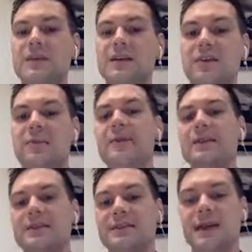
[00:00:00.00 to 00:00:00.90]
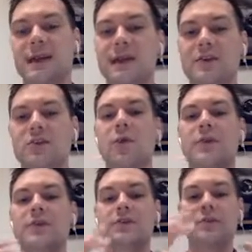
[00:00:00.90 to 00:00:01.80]
get a little bit of insight into what
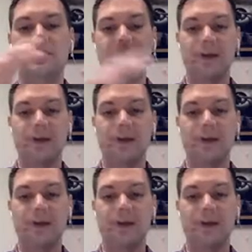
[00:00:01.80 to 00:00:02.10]
the students are